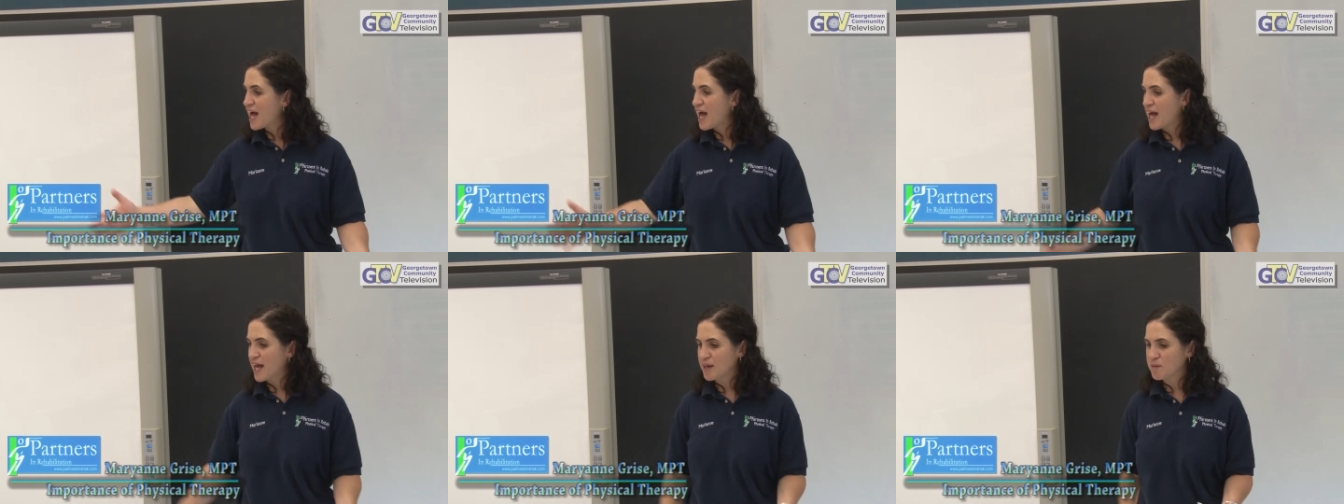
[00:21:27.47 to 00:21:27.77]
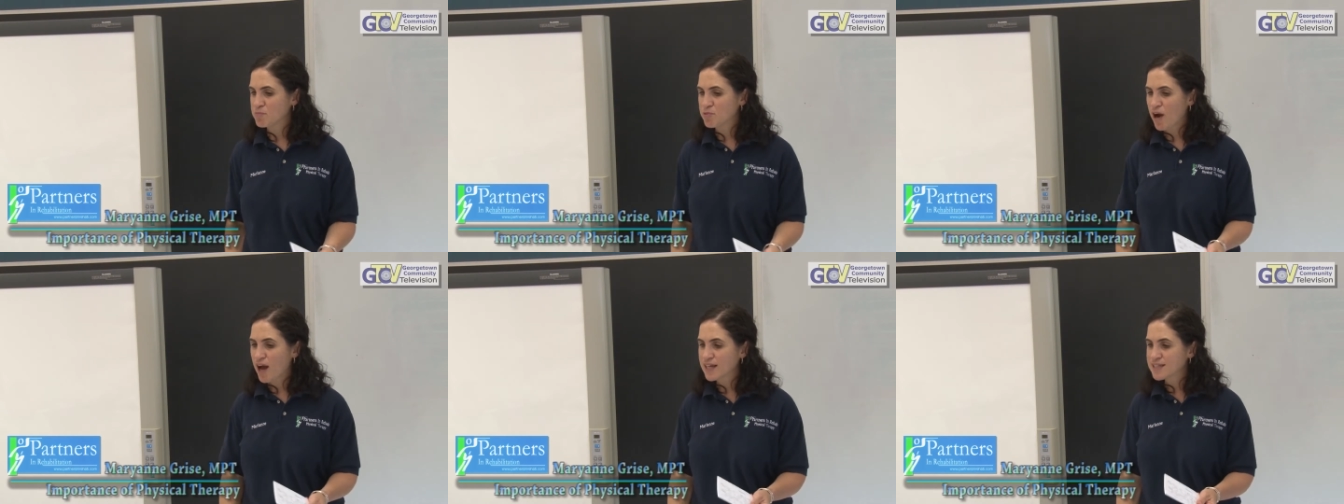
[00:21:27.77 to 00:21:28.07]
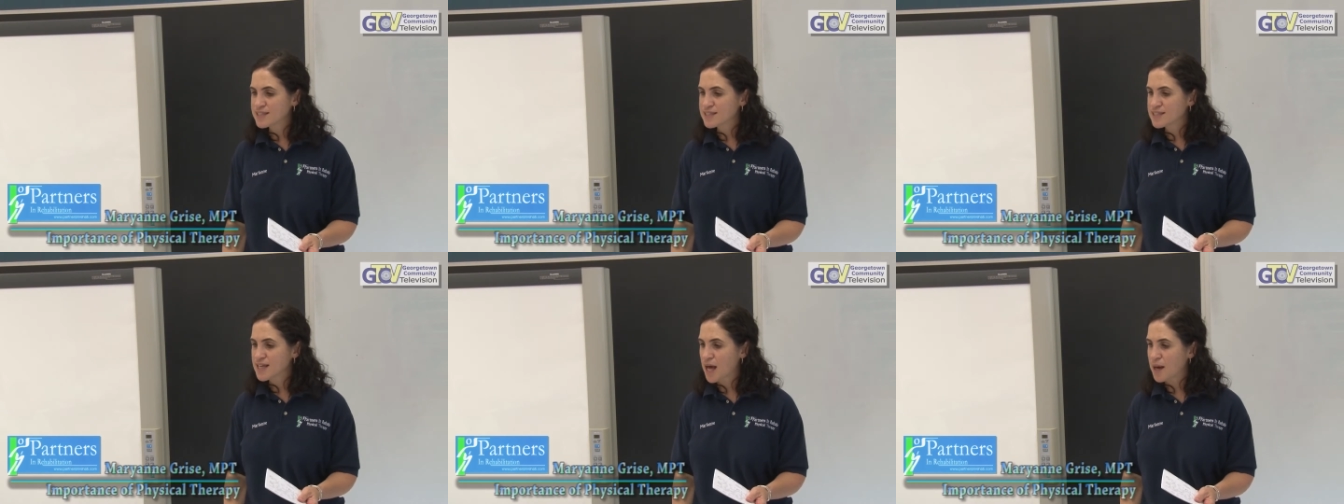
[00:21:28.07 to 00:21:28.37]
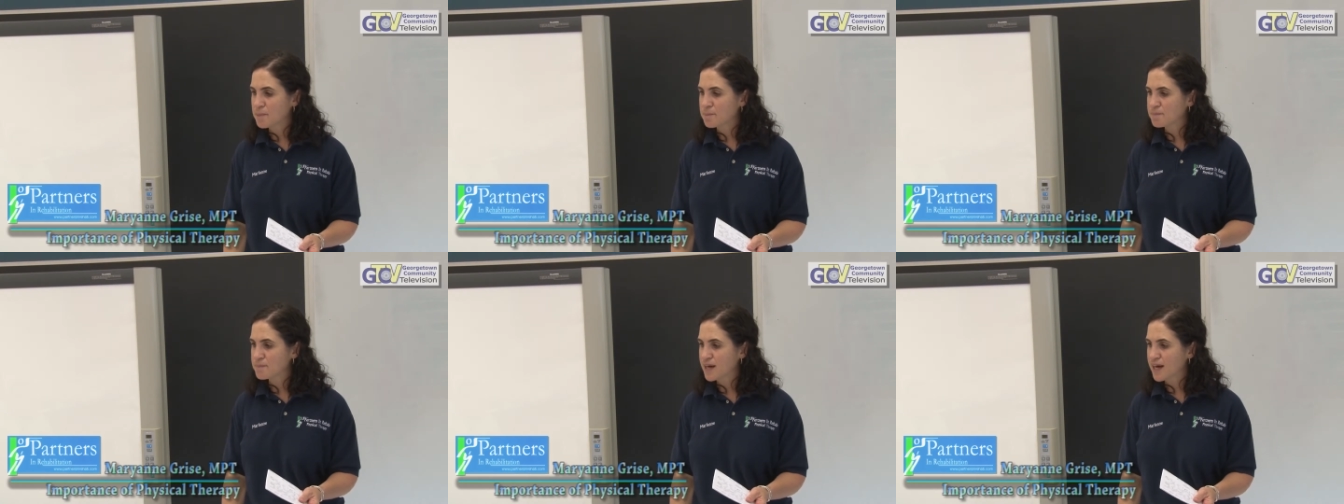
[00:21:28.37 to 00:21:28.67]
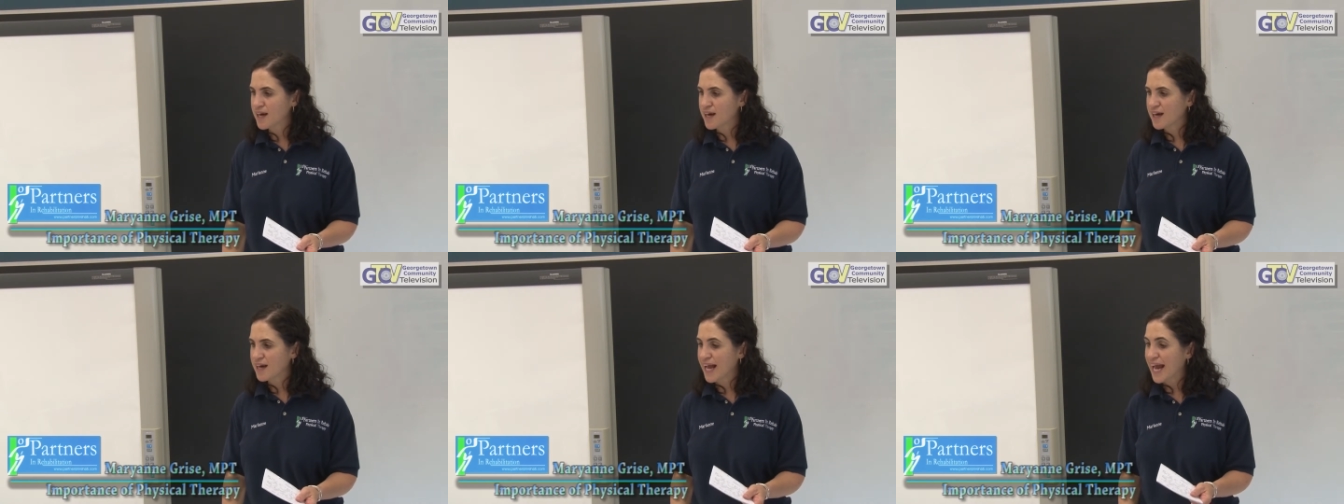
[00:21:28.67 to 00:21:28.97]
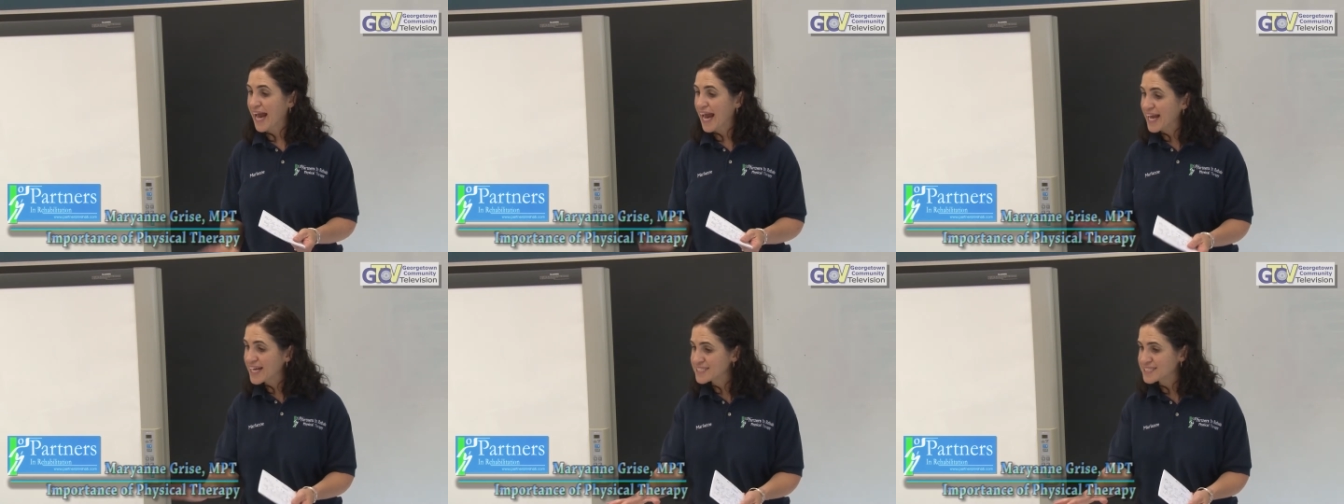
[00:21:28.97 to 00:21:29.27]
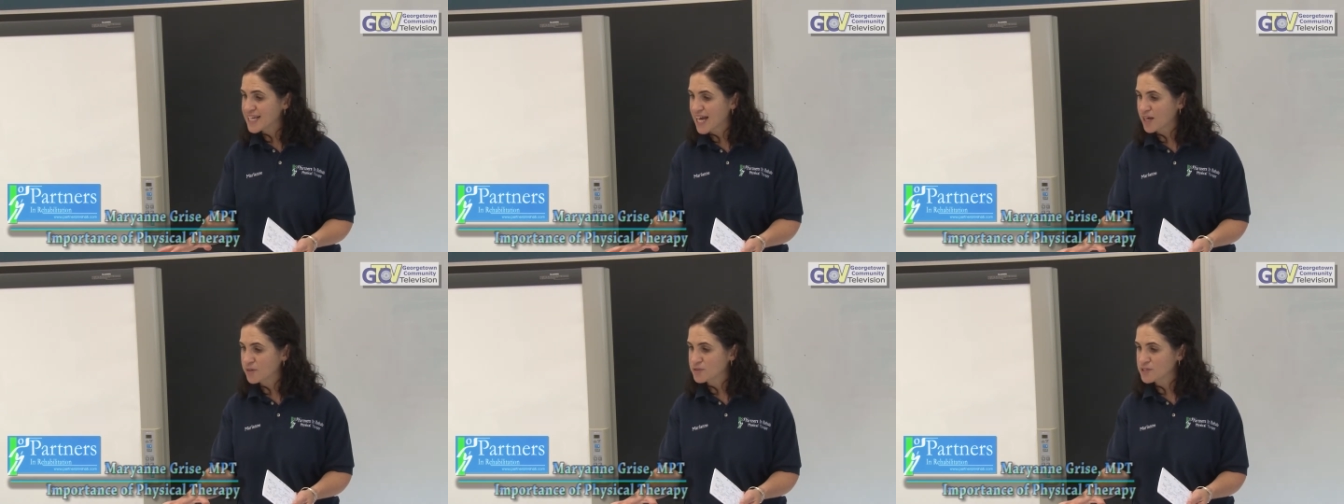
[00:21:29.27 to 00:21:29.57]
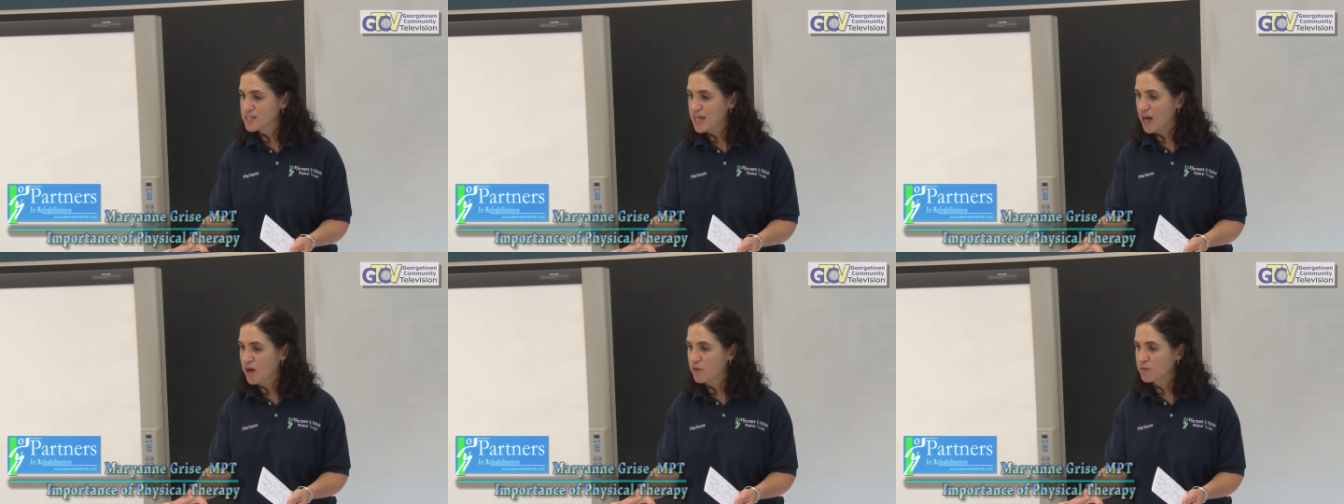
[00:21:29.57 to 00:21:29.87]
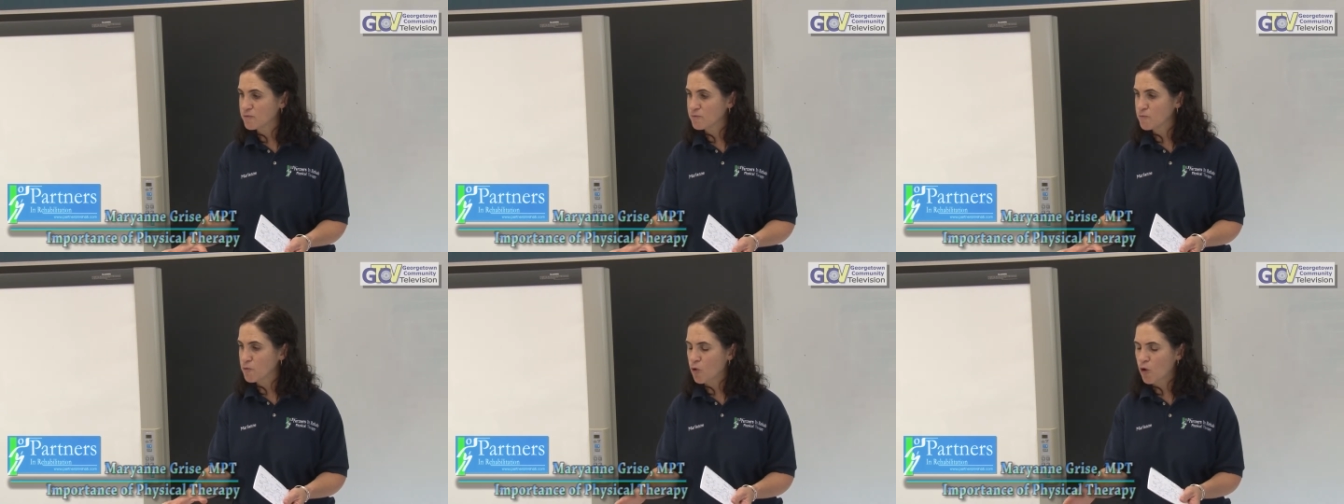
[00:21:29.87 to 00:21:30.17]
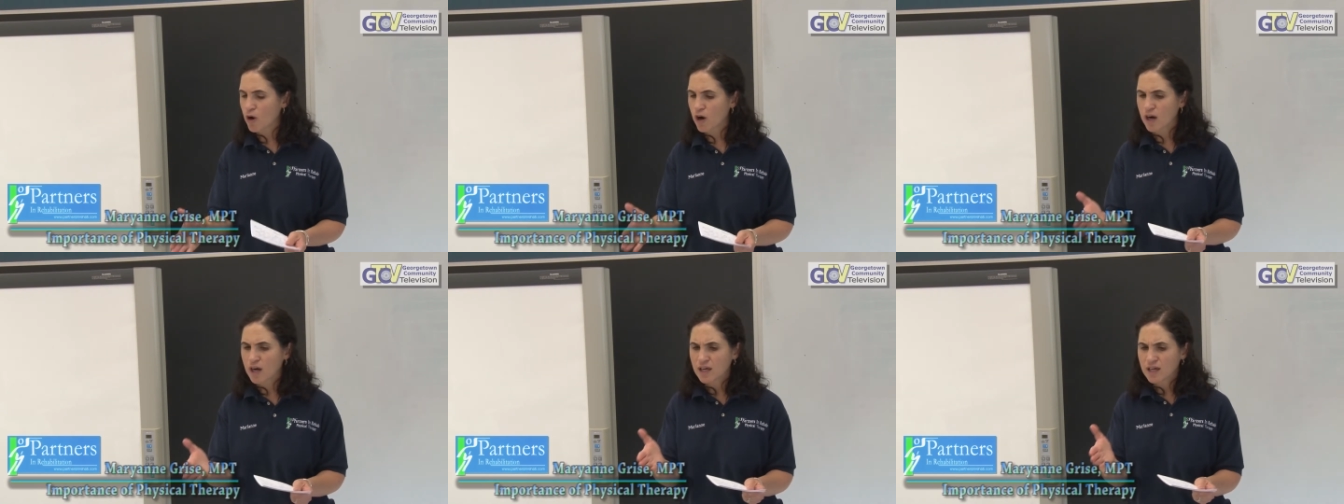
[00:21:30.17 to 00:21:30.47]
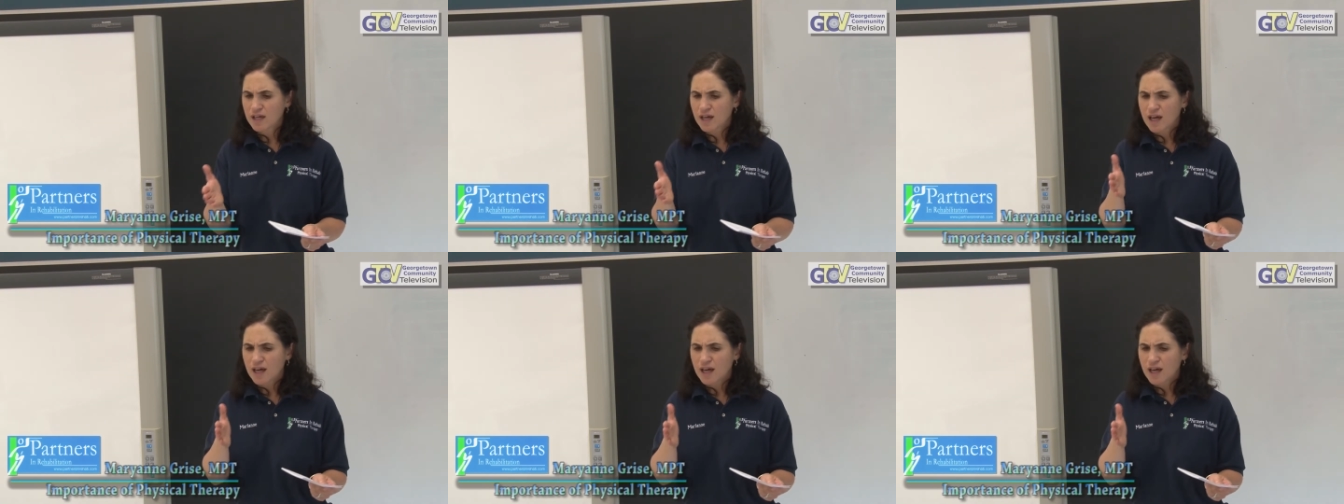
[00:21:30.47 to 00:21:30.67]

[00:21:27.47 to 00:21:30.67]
I brought some uh, handouts out for